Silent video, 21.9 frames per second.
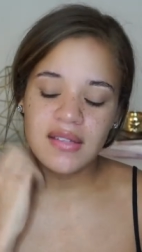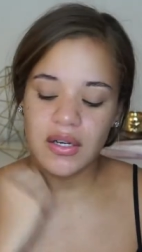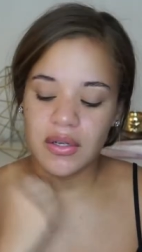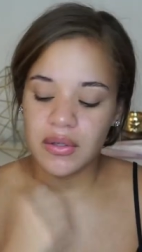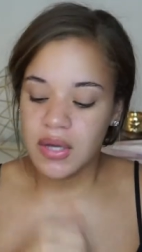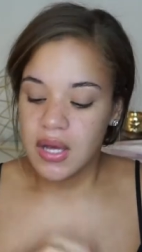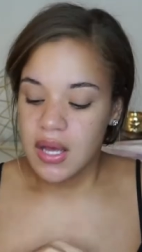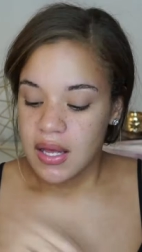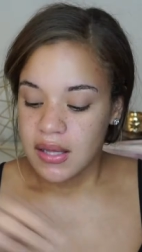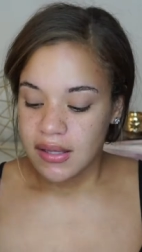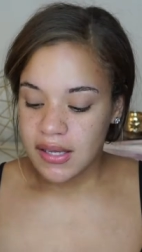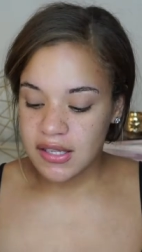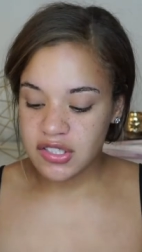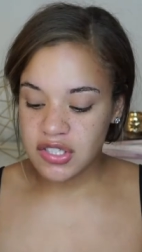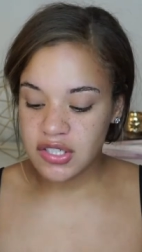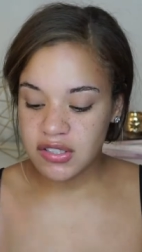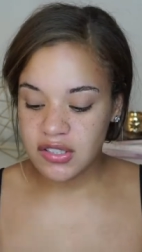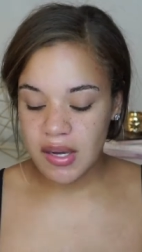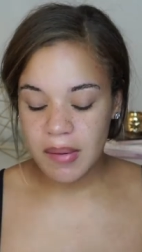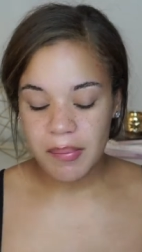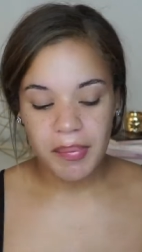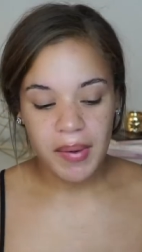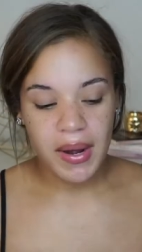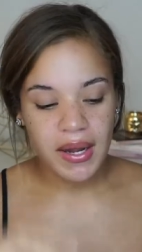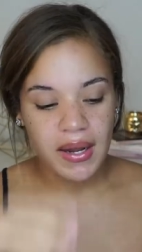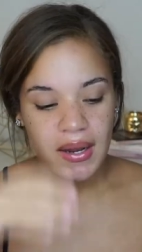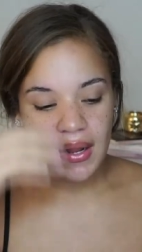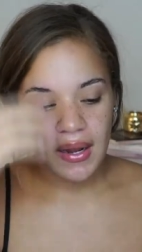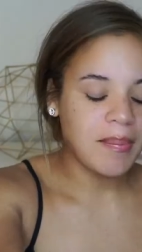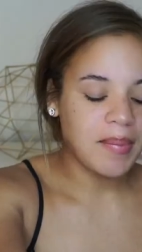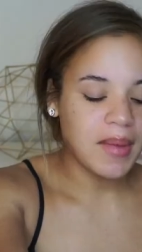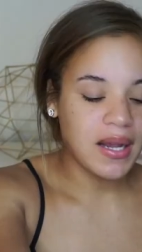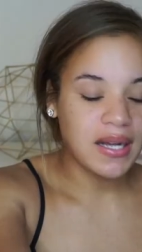So let's just jump right
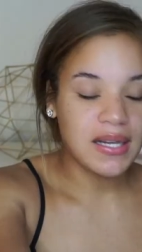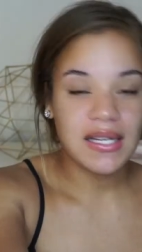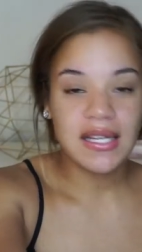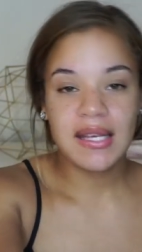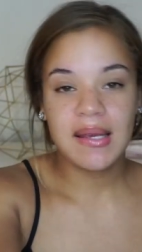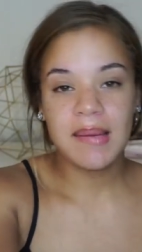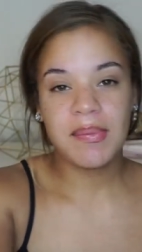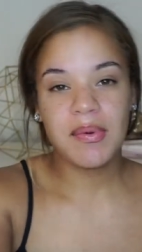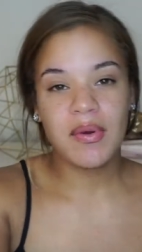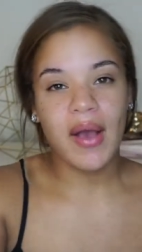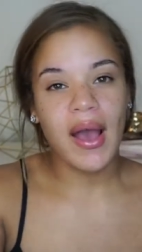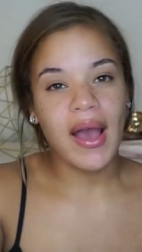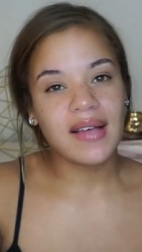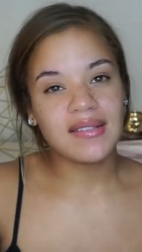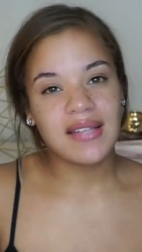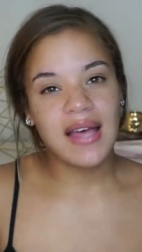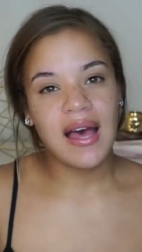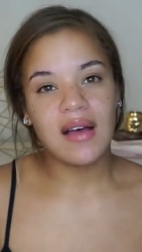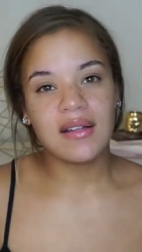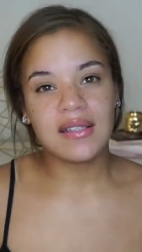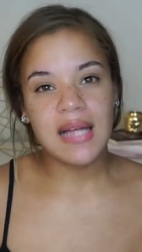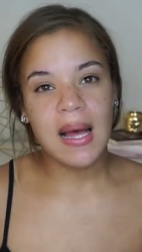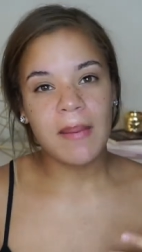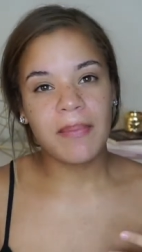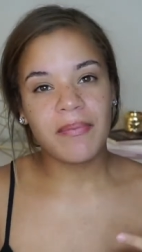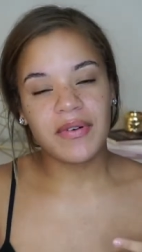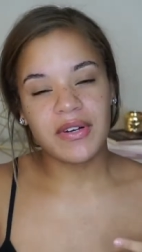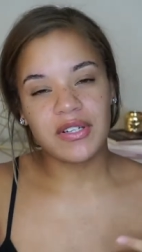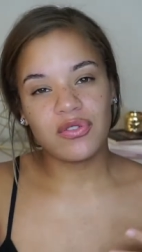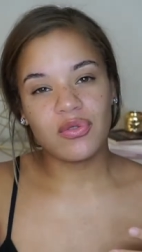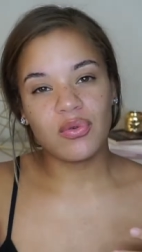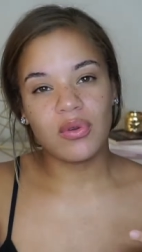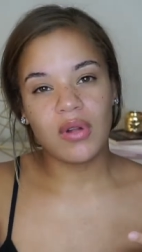in. I'm not going to keep you guys held up
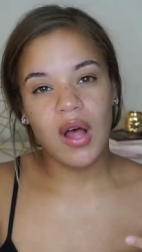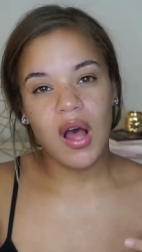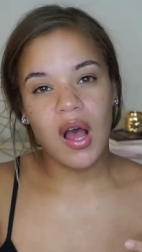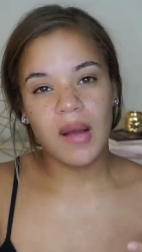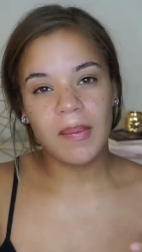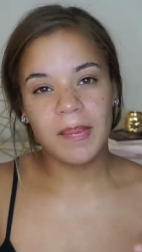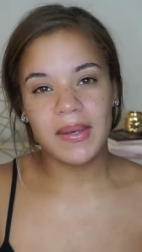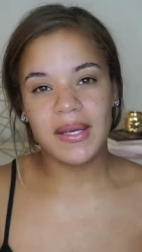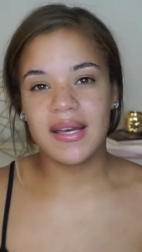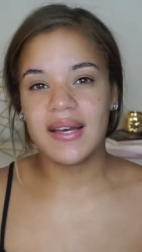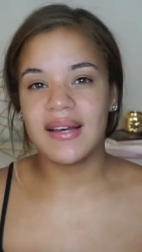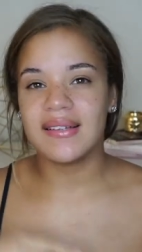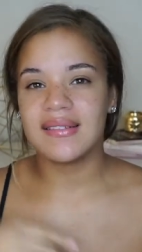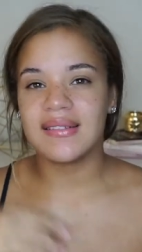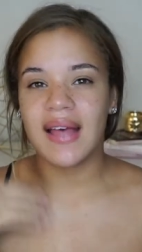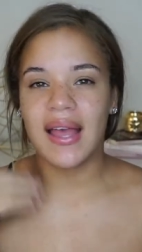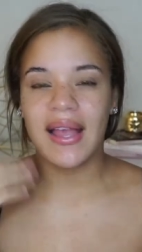for too long because